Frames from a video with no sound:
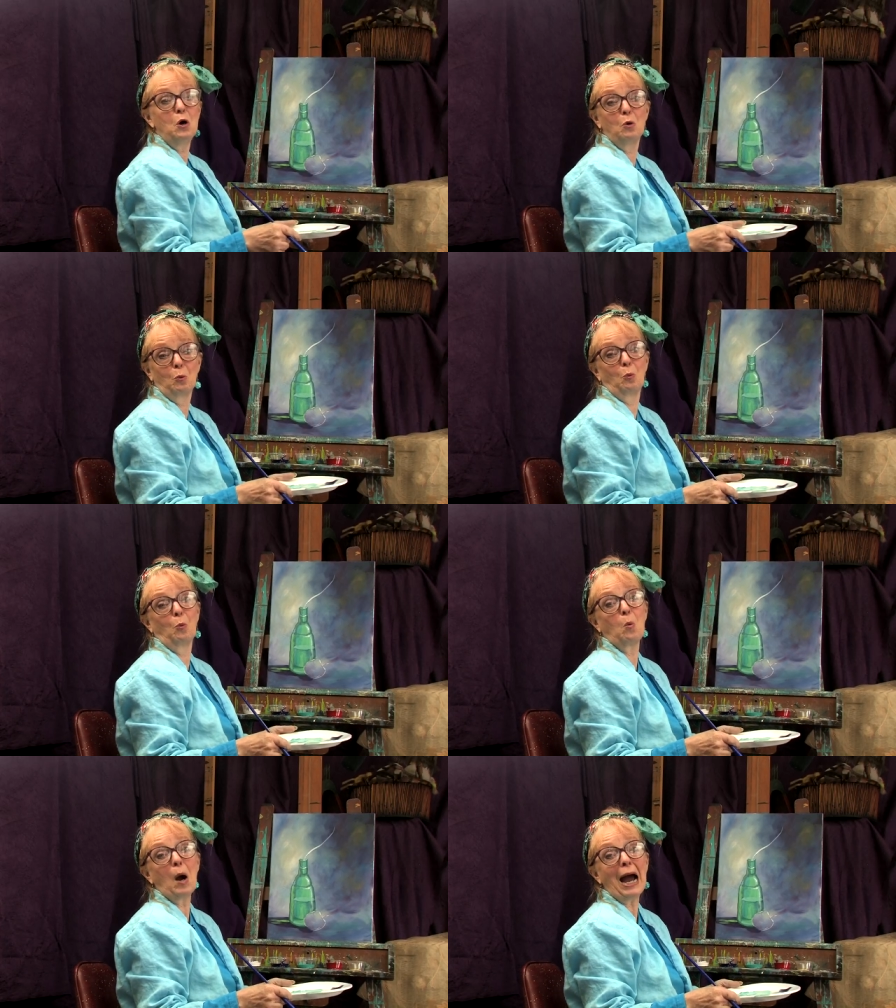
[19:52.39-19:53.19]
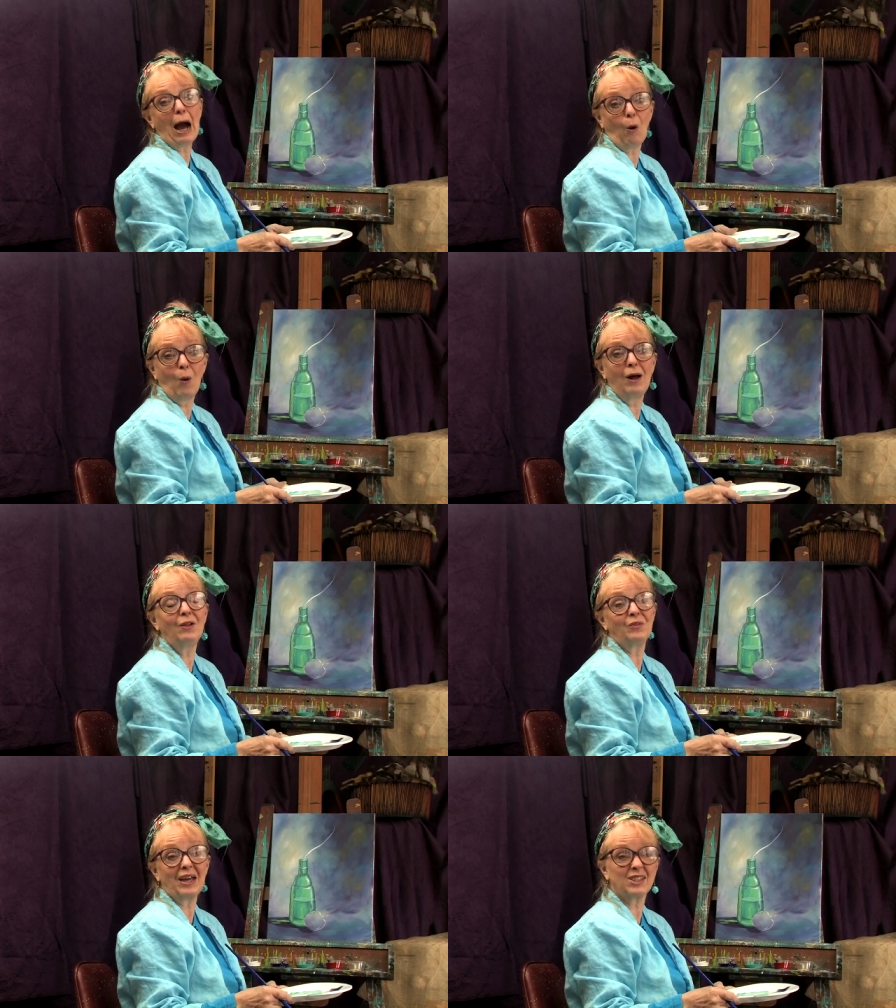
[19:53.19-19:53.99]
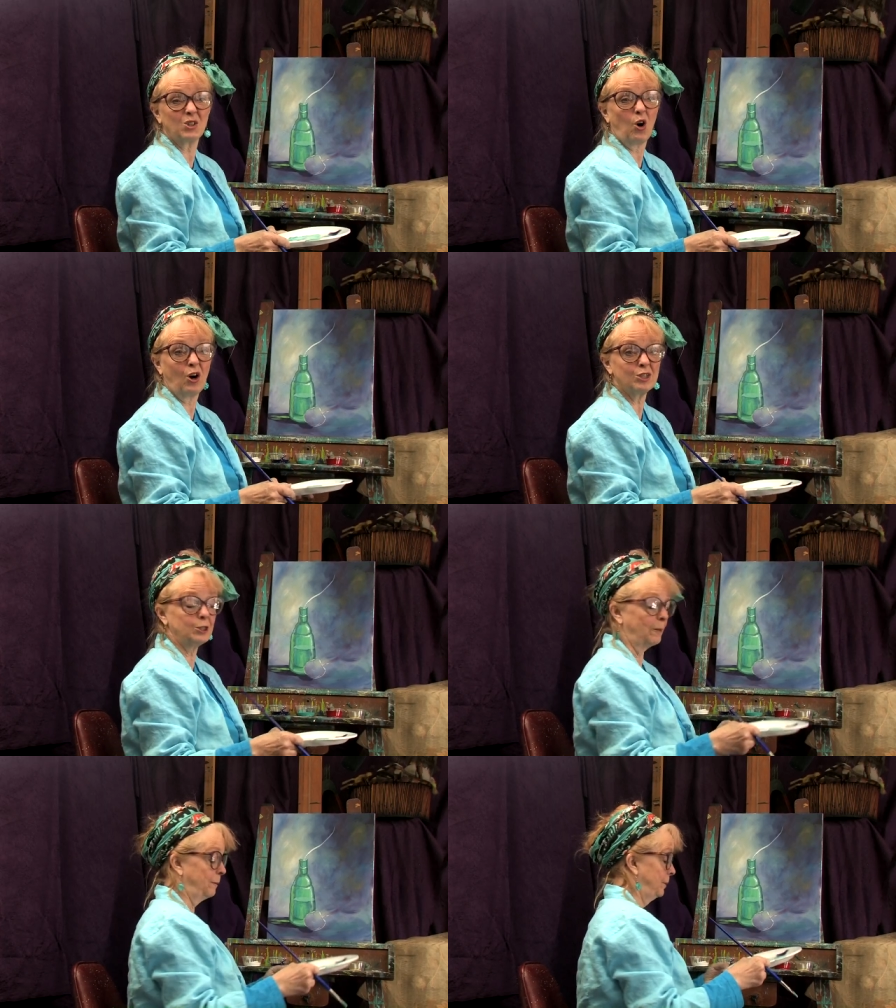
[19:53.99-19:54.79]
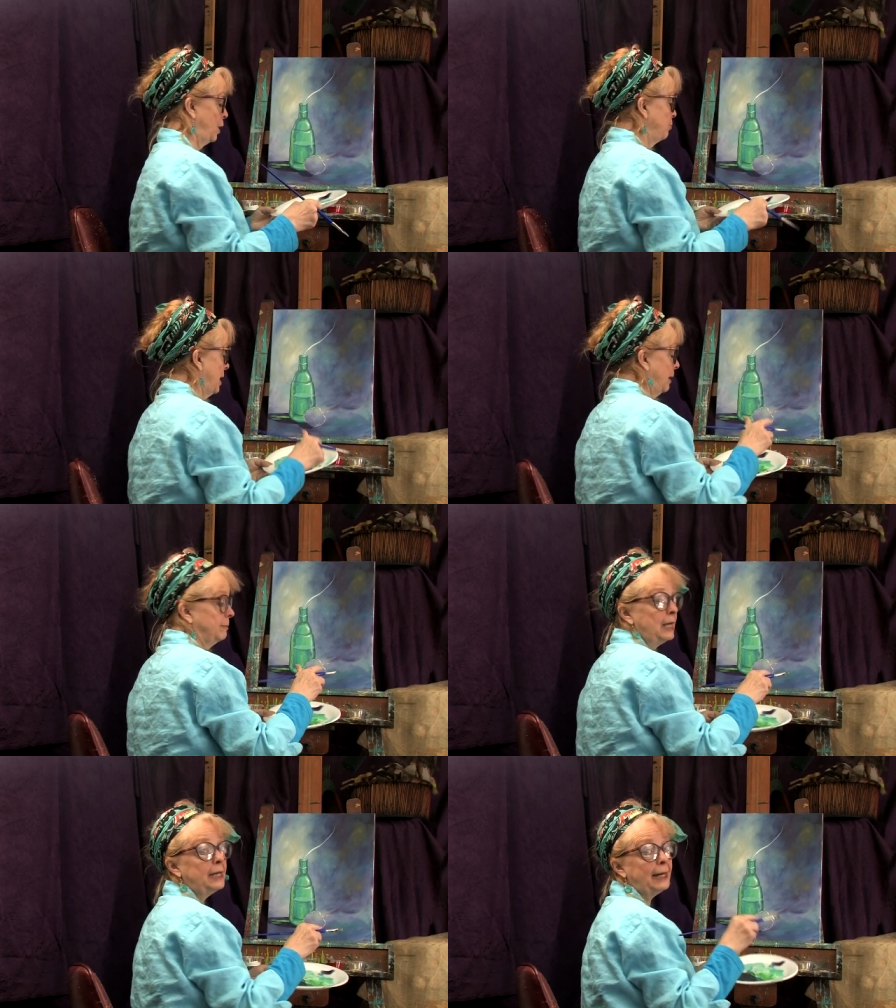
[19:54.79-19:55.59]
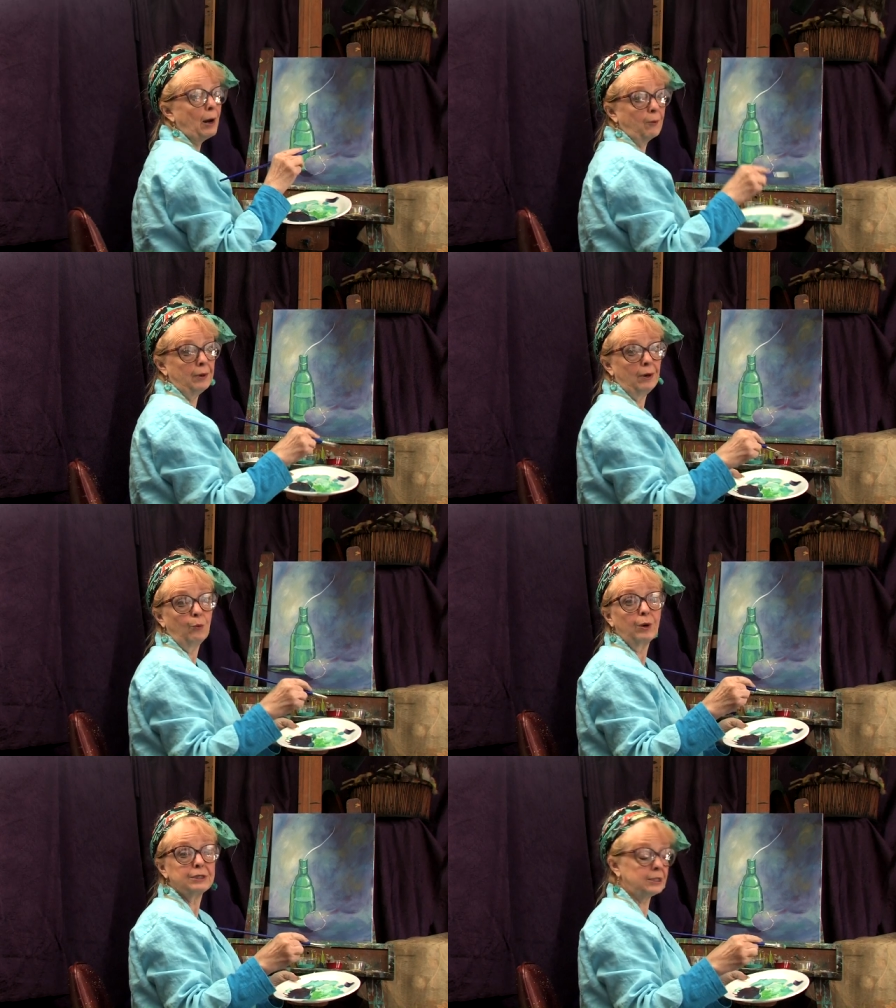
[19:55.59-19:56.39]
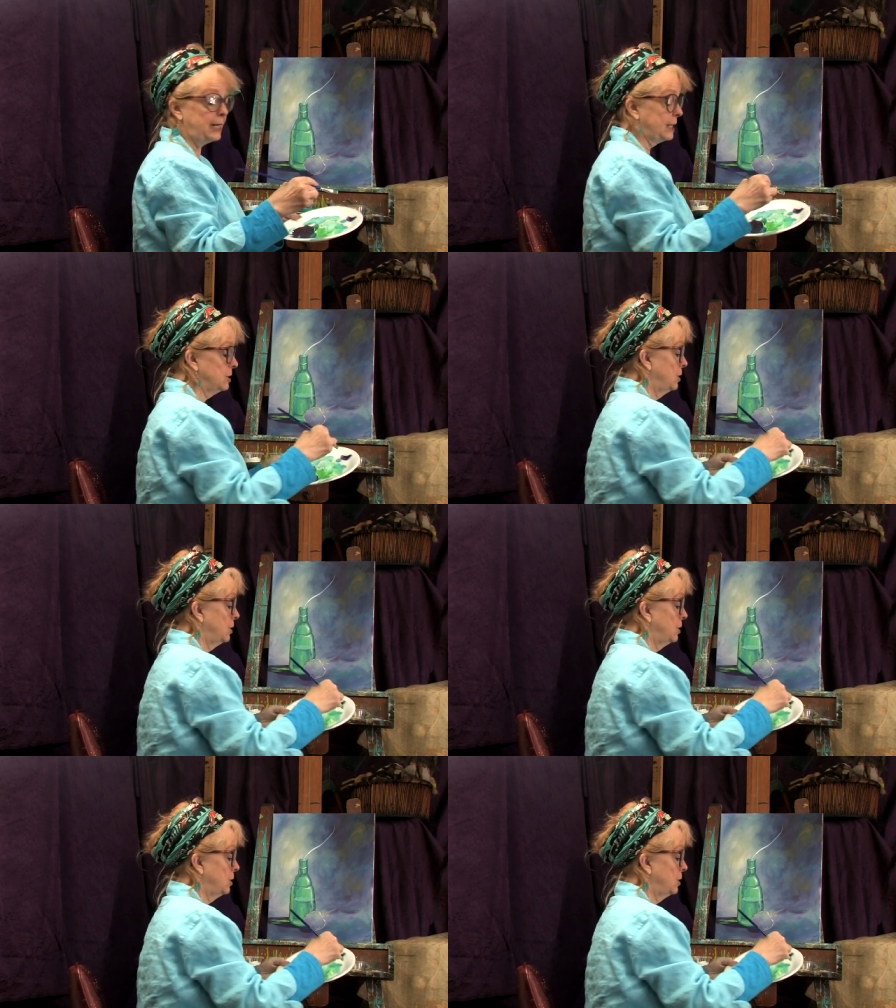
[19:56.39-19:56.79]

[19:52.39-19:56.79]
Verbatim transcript: Oh, wow, that's awesome. Okay. What's next?